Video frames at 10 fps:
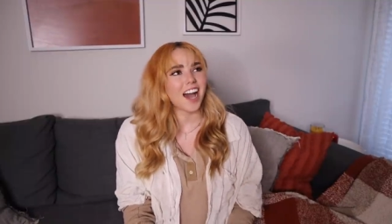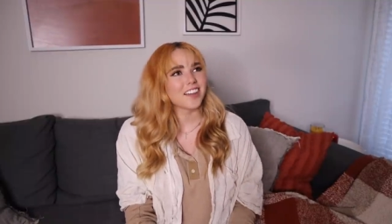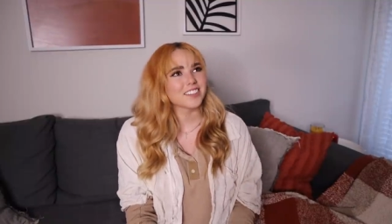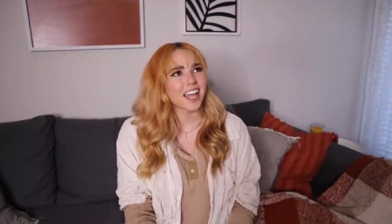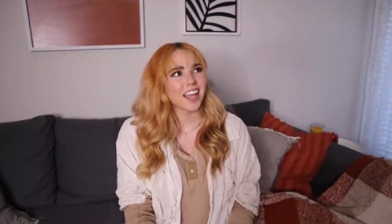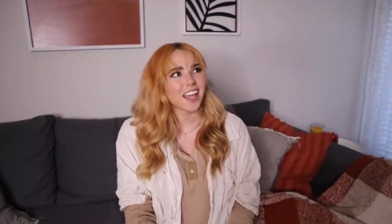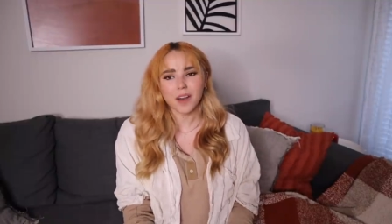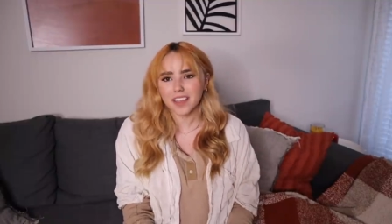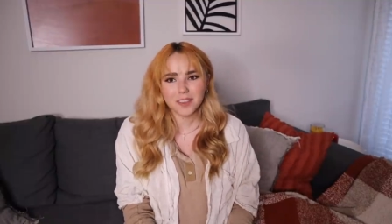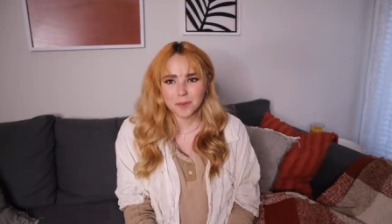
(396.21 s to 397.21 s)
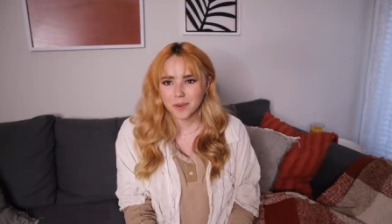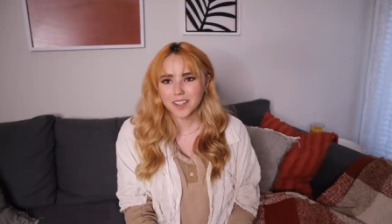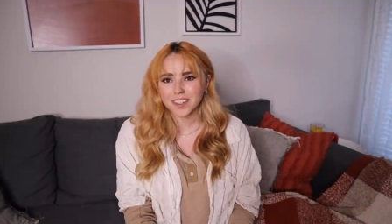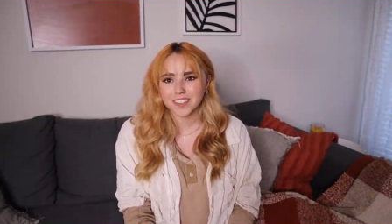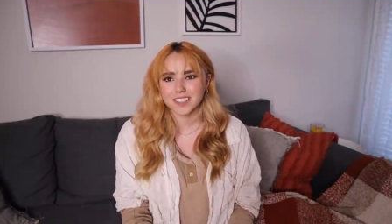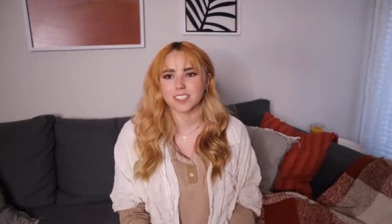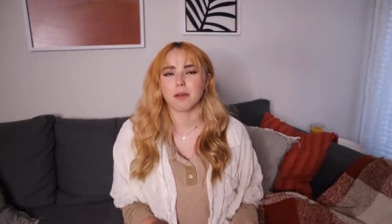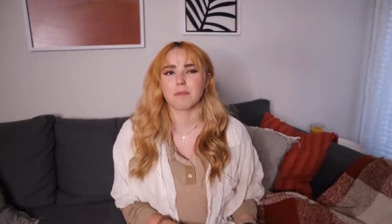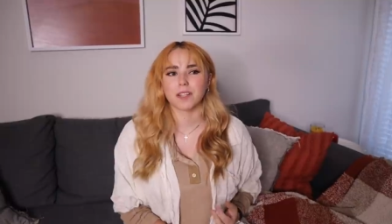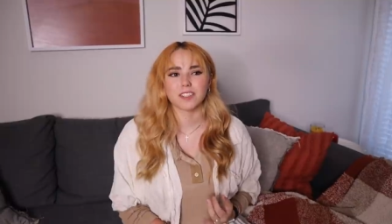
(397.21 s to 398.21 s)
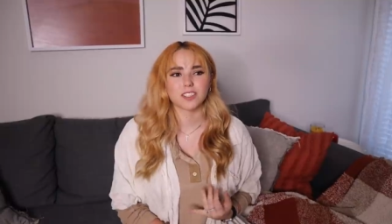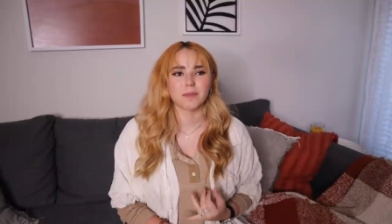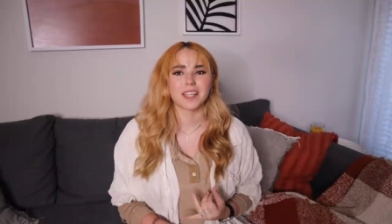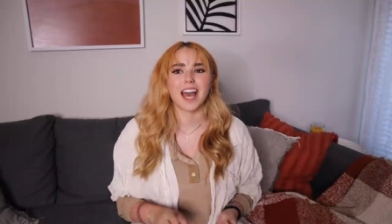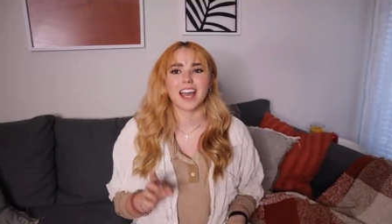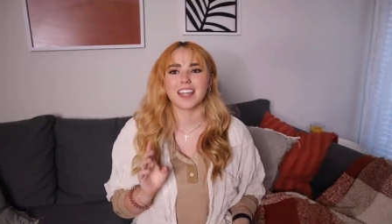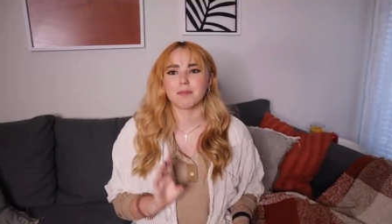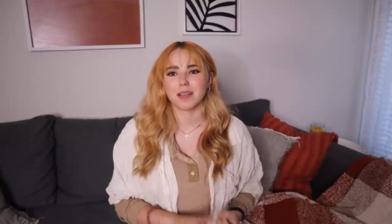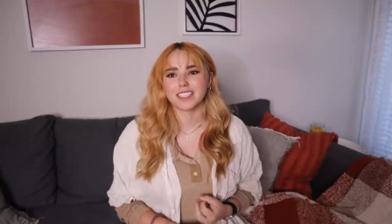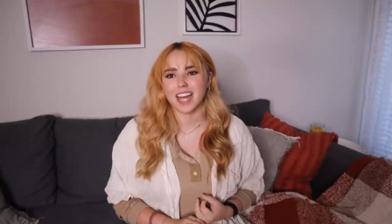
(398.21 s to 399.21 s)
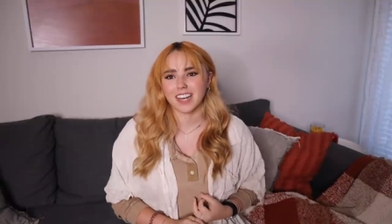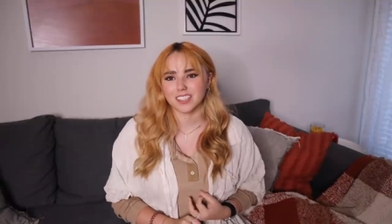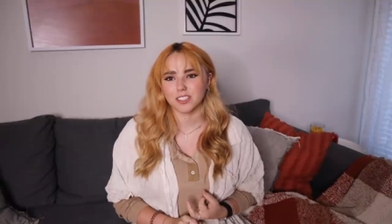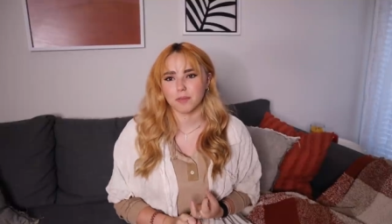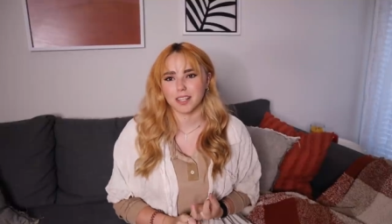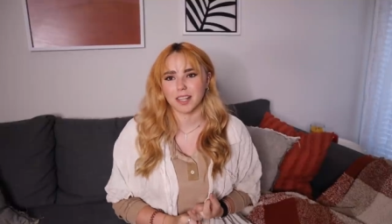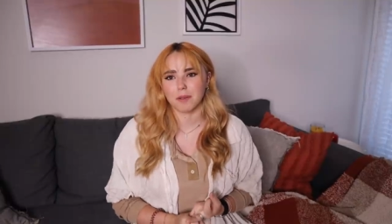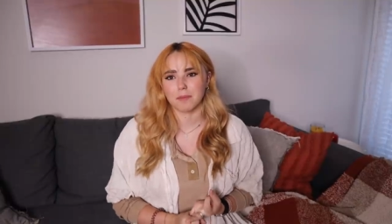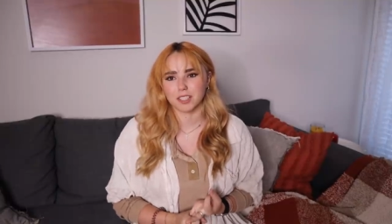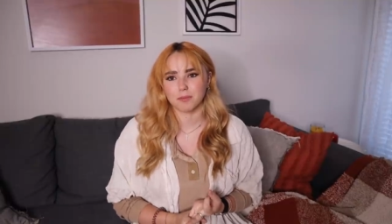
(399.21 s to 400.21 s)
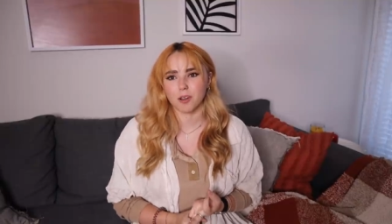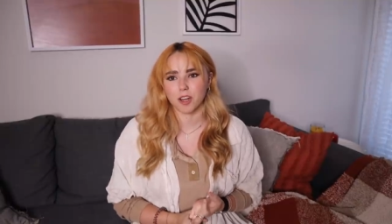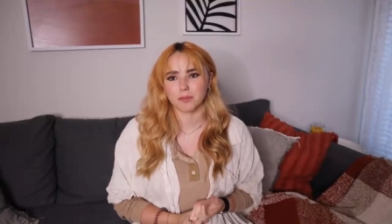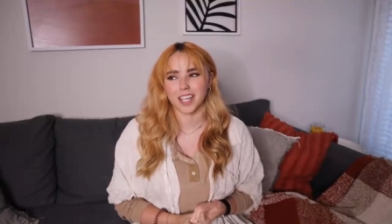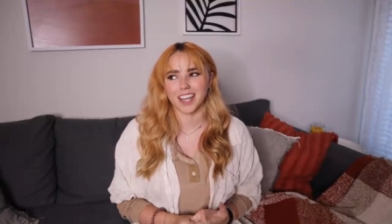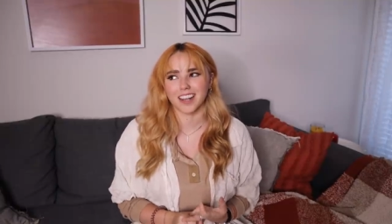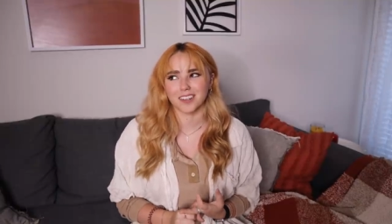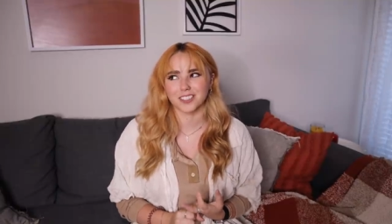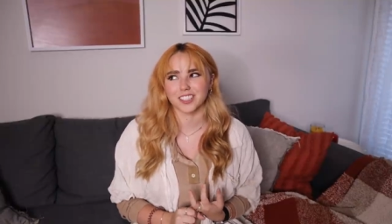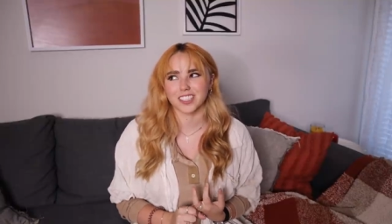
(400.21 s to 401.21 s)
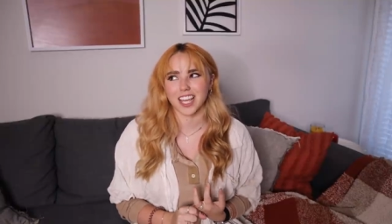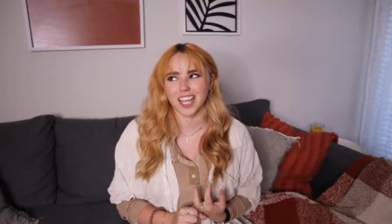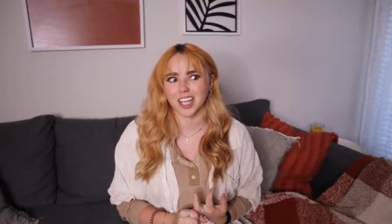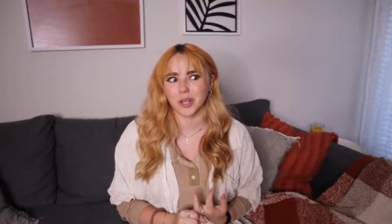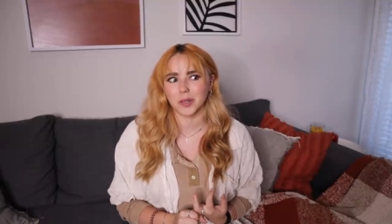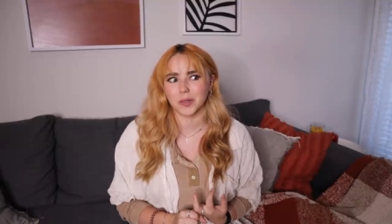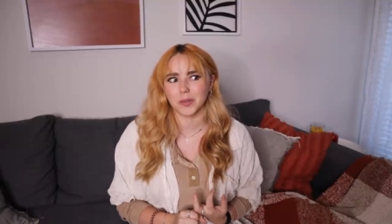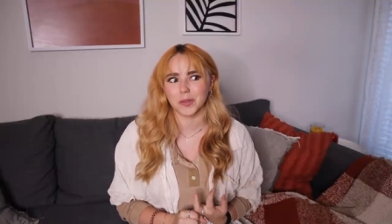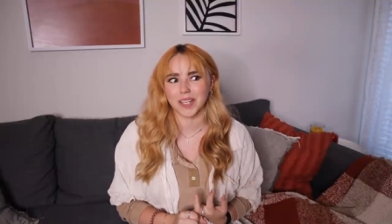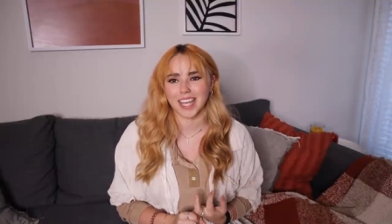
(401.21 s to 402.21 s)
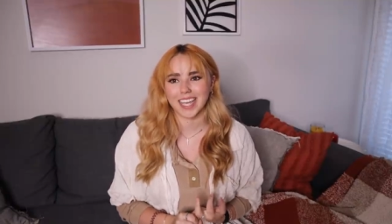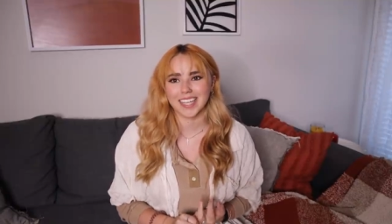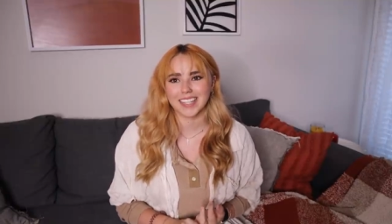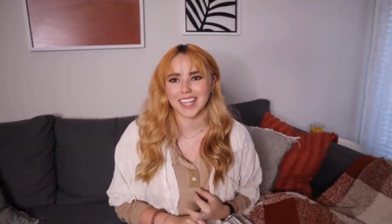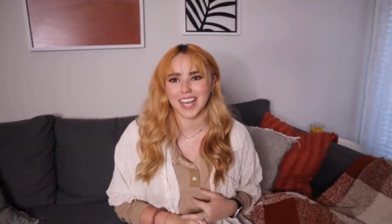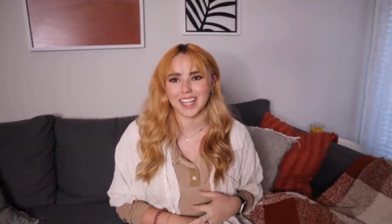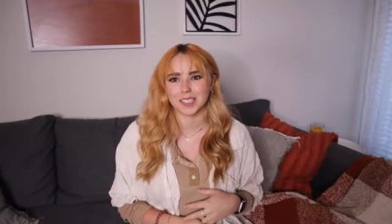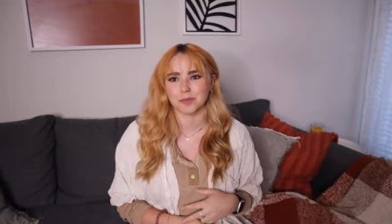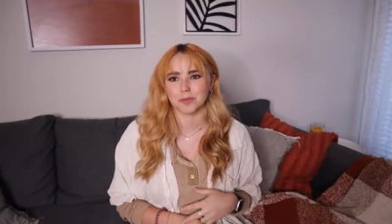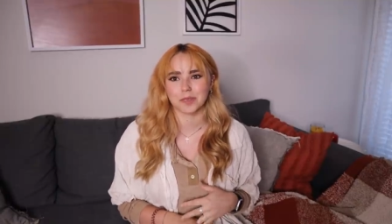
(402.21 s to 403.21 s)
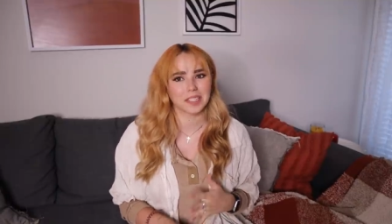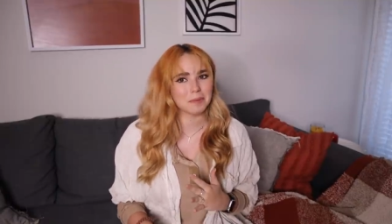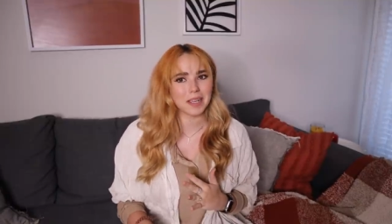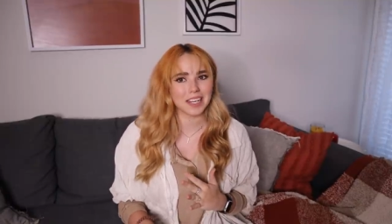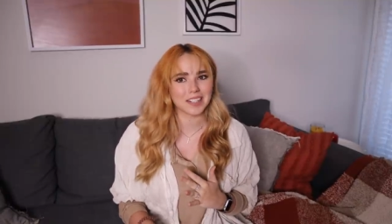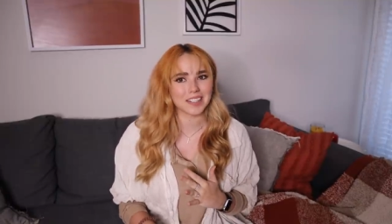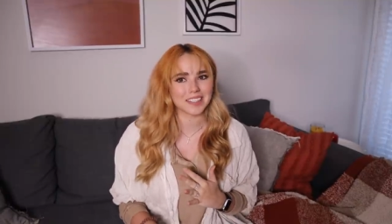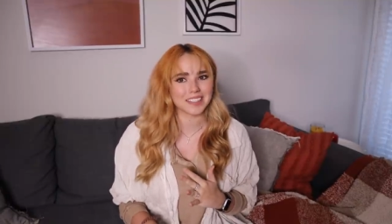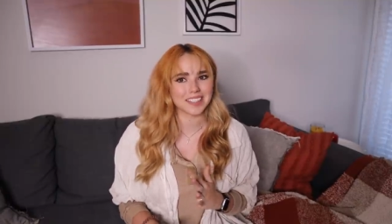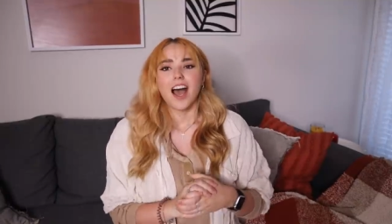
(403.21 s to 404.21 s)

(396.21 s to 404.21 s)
I was like, what in the world? So my brother told me that and then my dad had told me that my bishop called me and I was just like, okay, that's really weird.